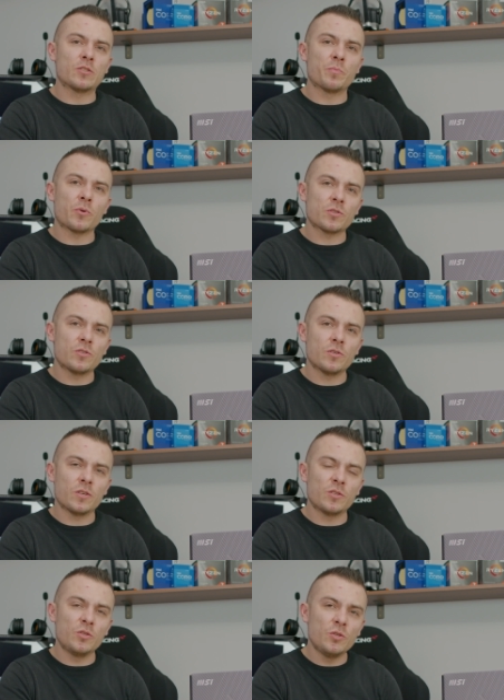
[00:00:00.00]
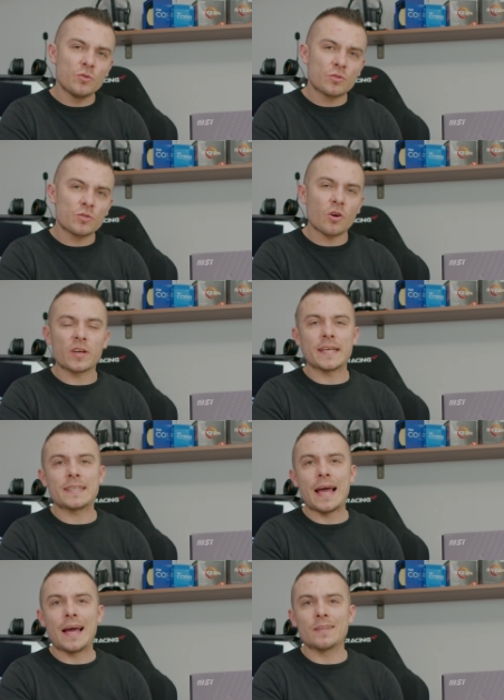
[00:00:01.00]
It supports uh, new
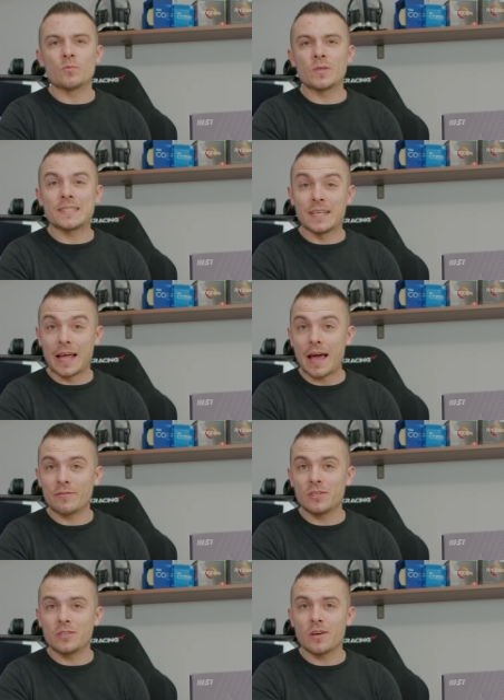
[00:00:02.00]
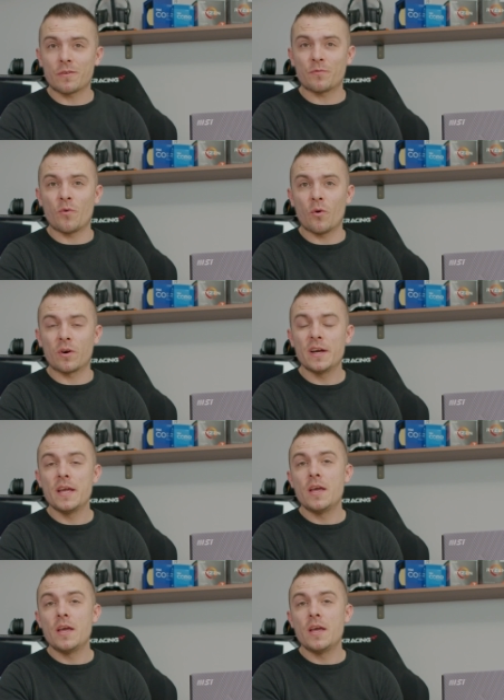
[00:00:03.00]
socket and we still have DDR4